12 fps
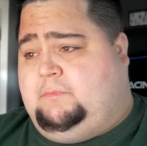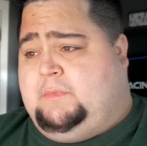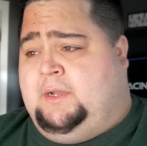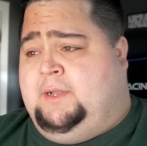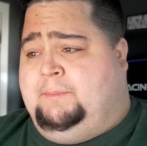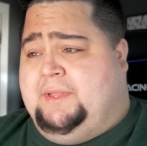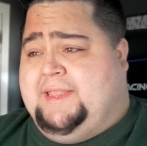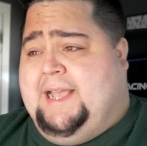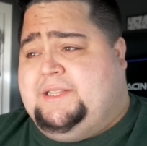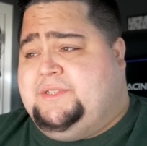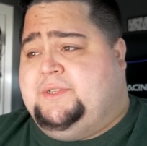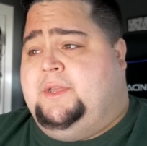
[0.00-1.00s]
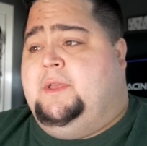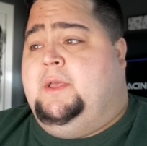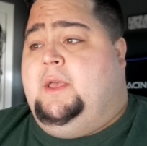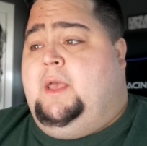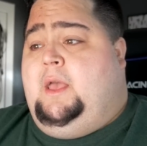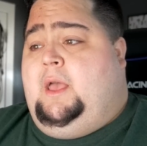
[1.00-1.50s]
Um, but that's...
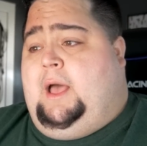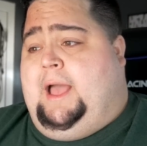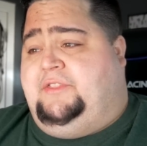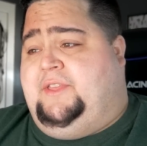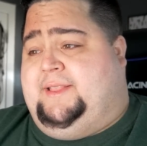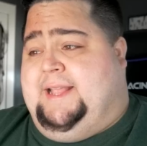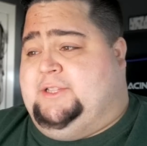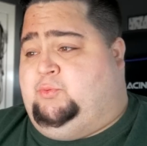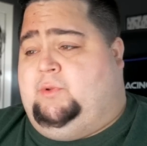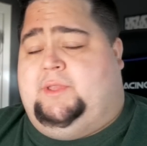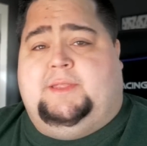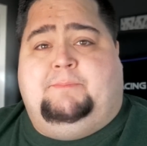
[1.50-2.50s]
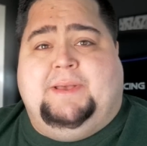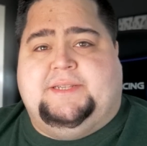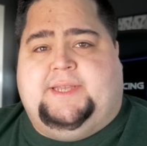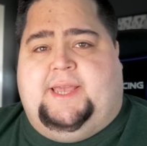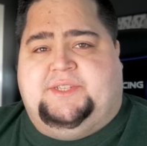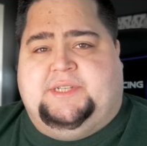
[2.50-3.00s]
I think that's really the
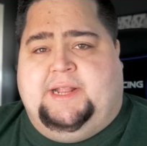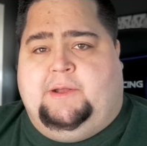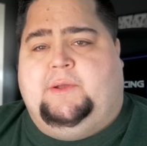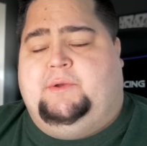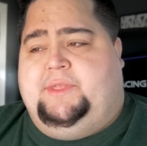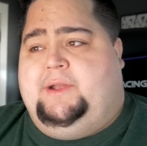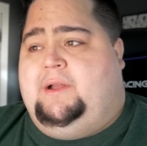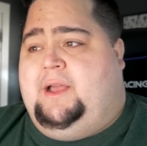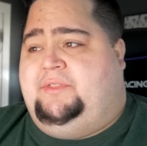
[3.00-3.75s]
best case scenario there.